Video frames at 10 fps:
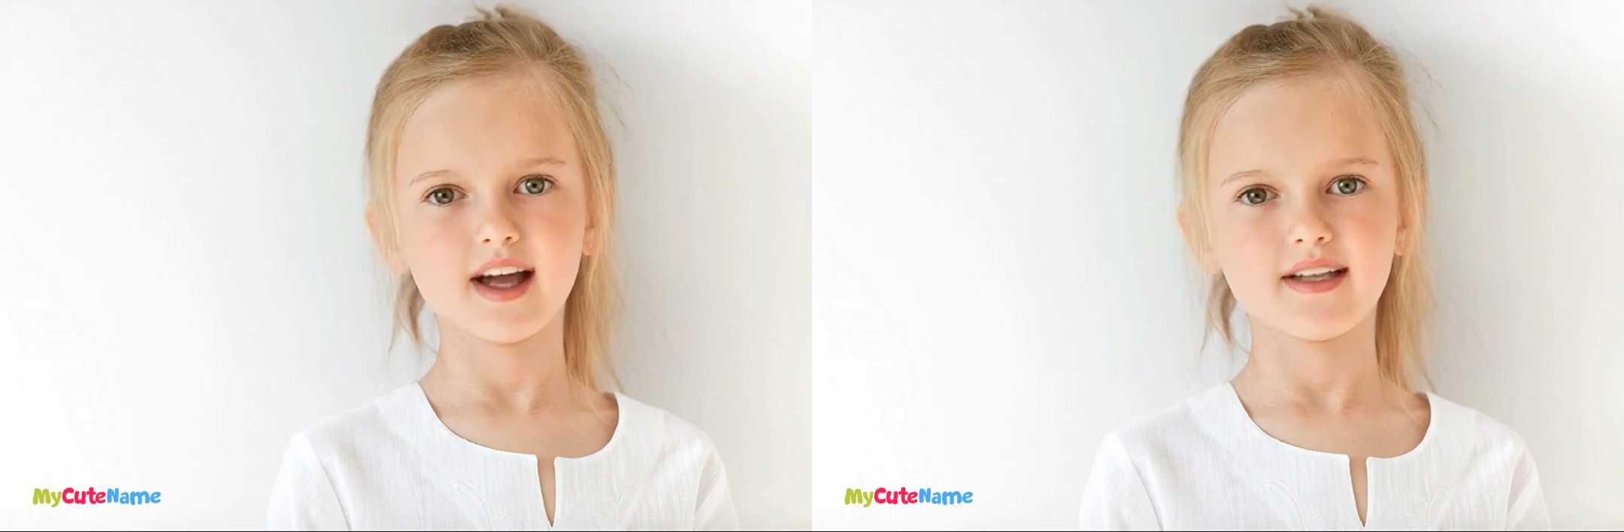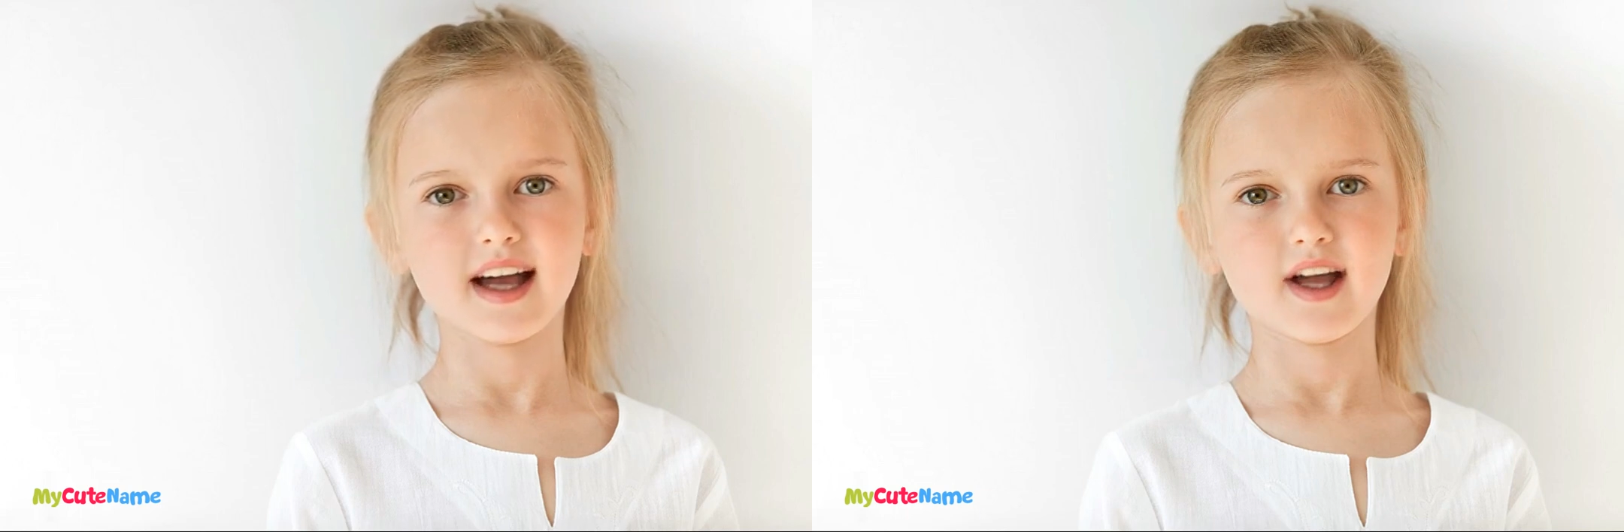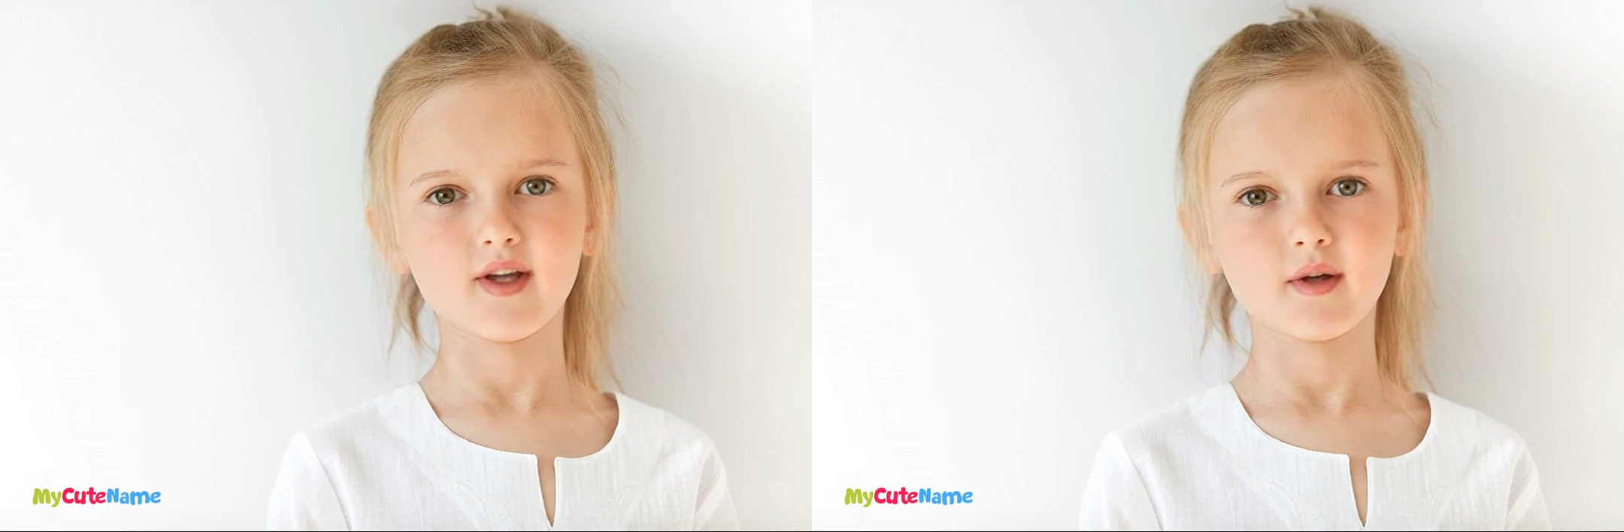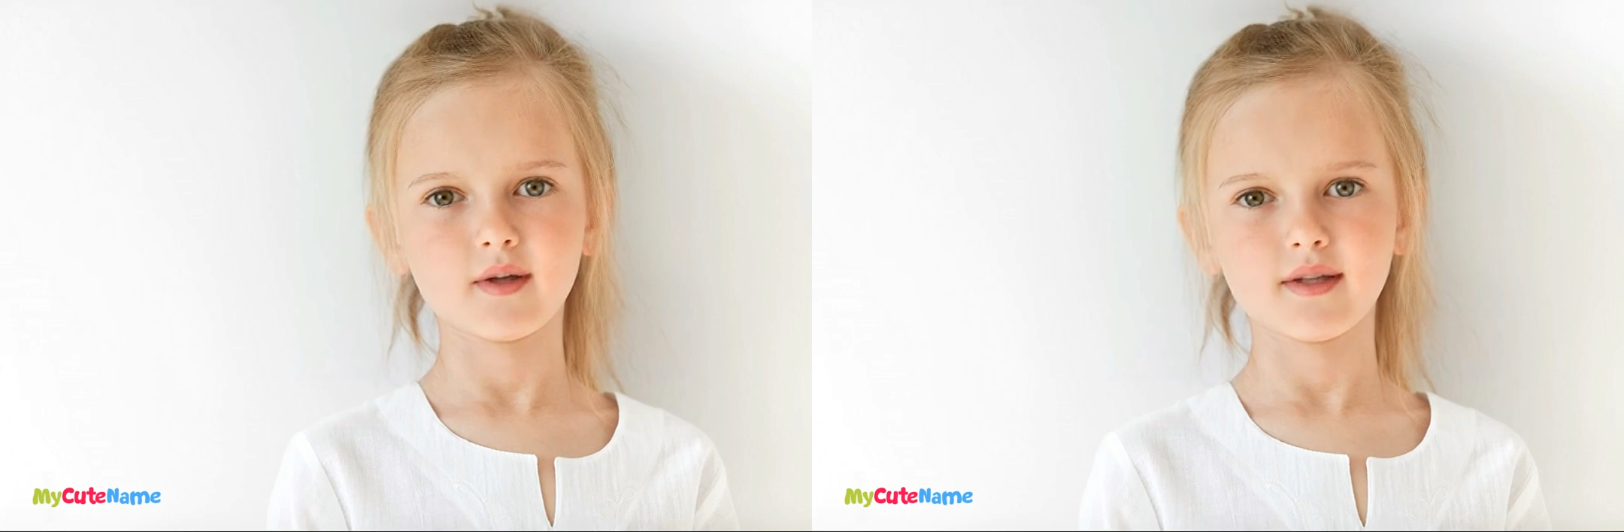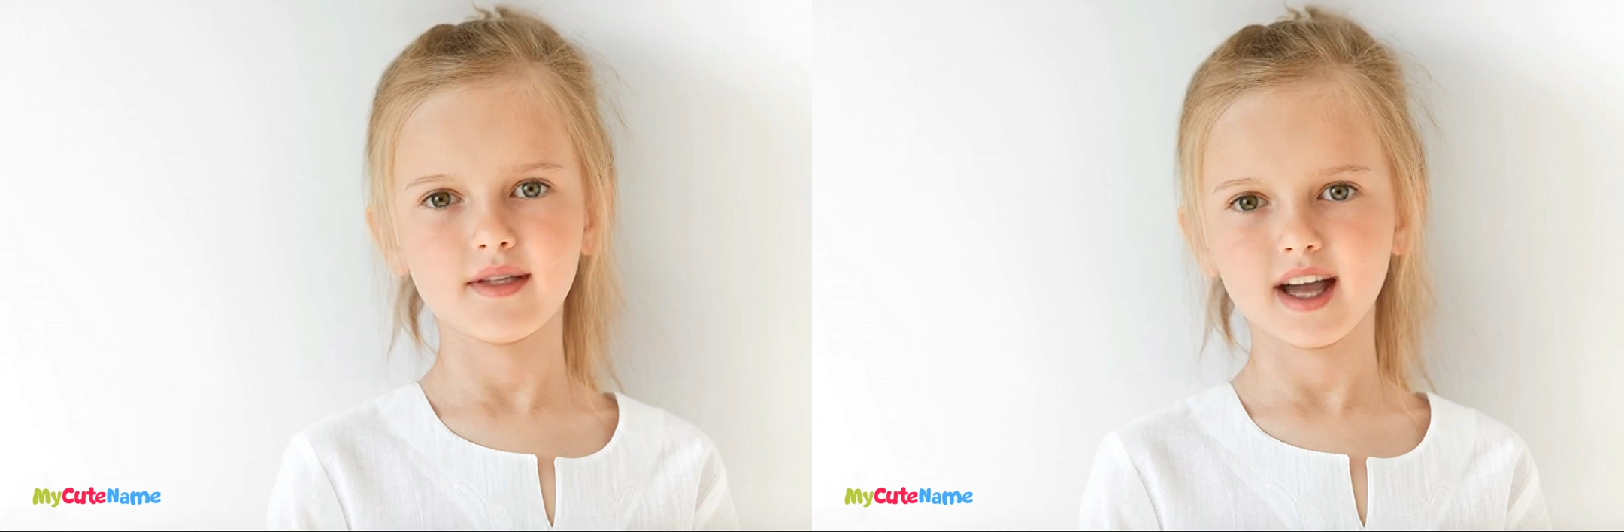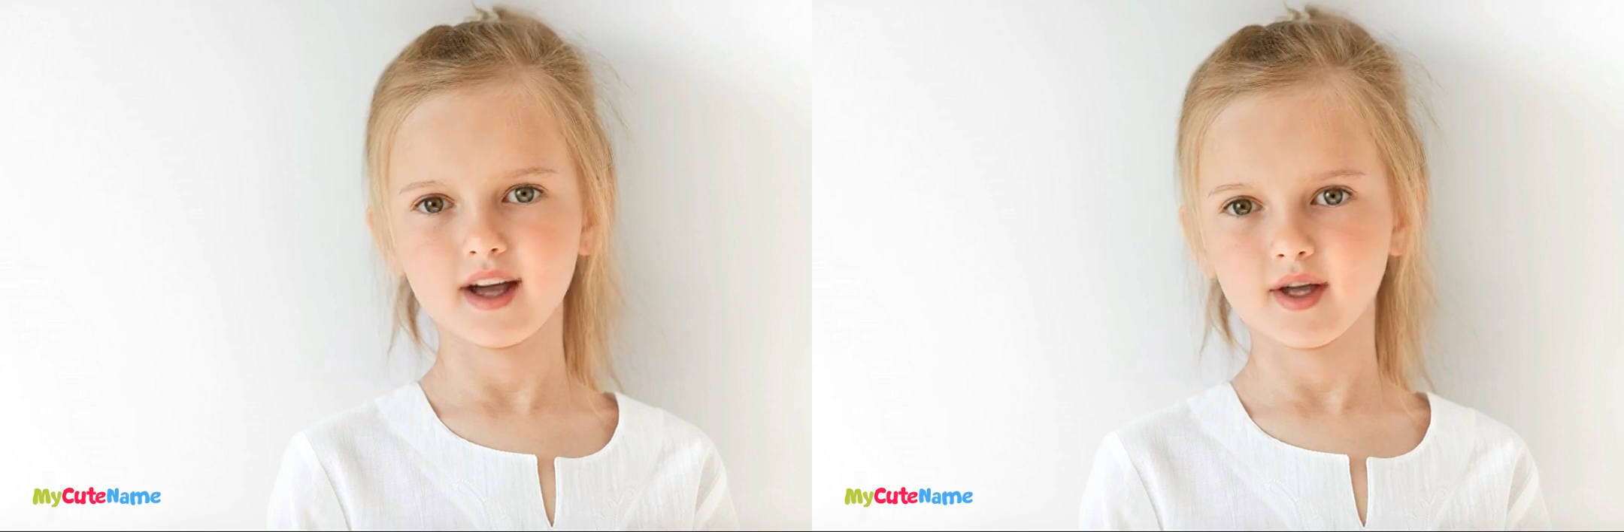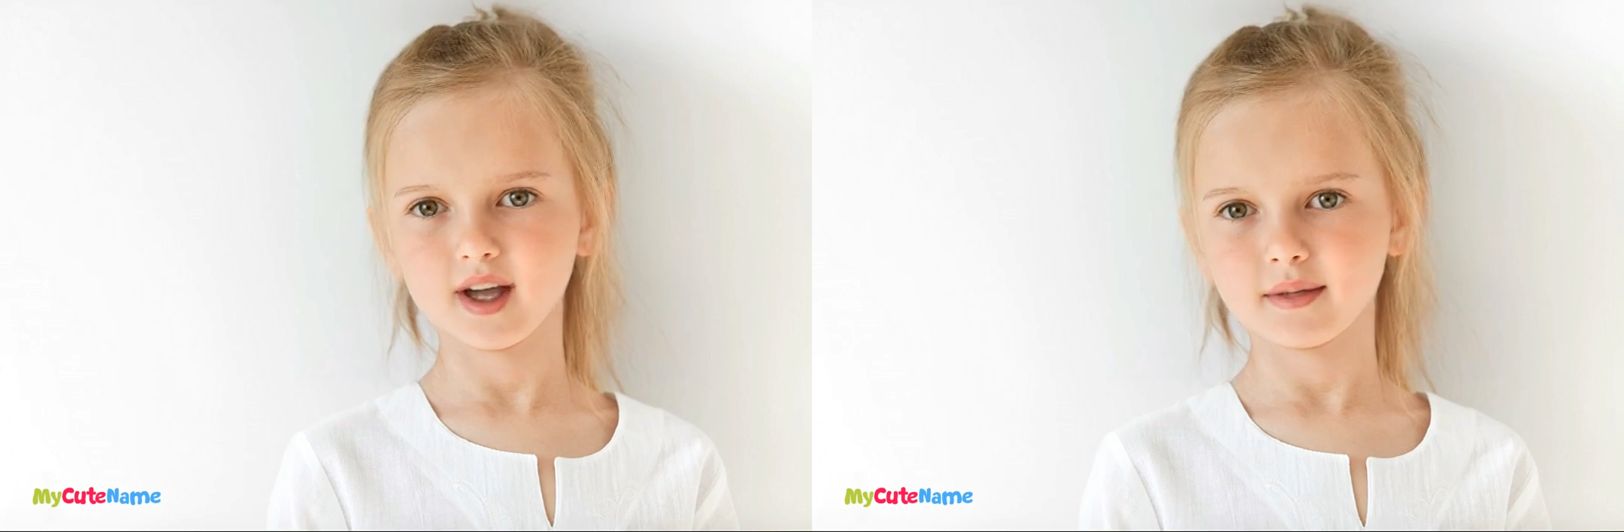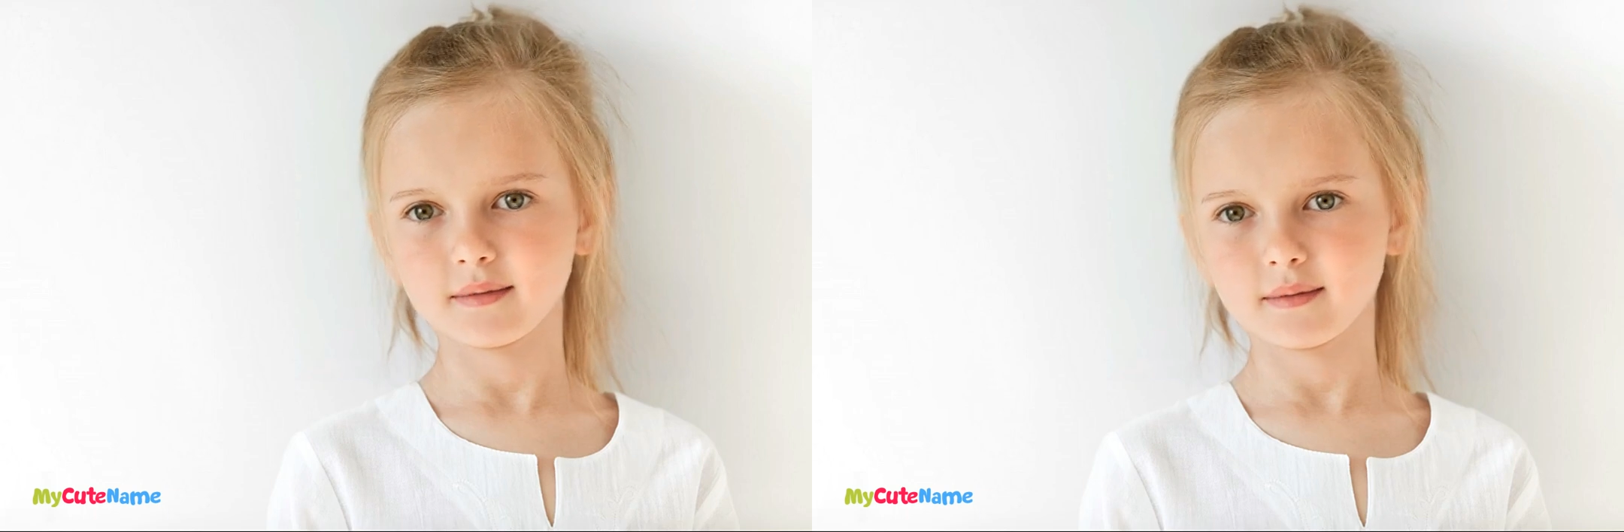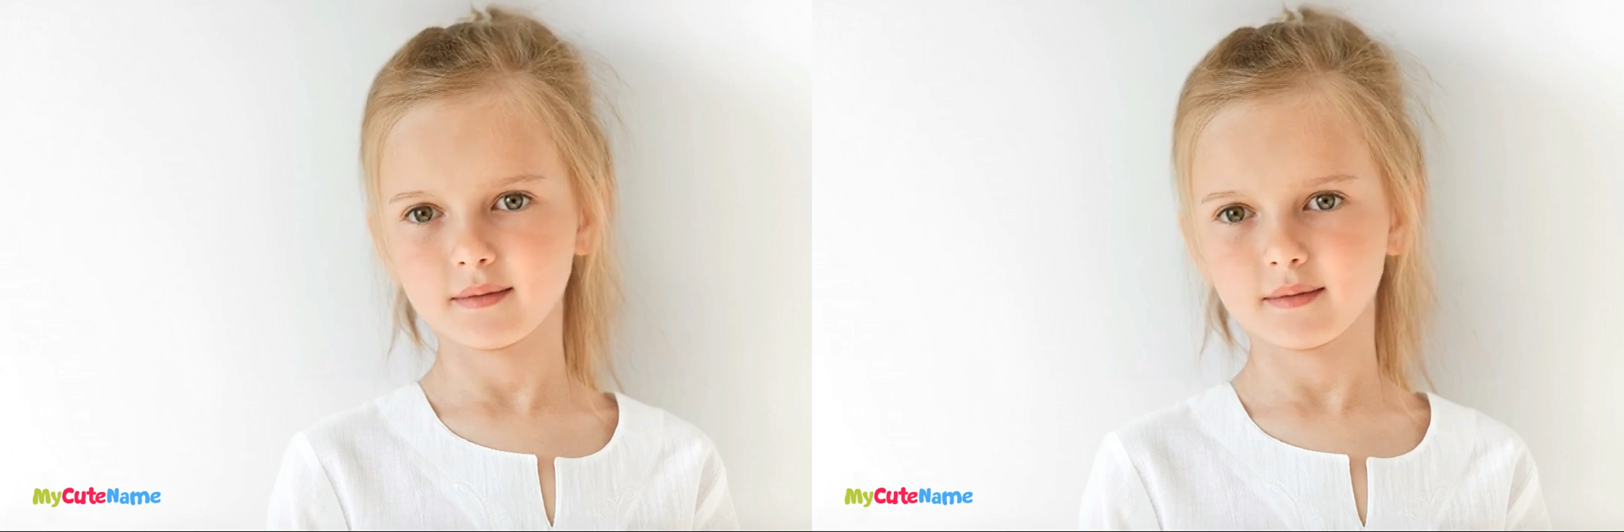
and natural selection.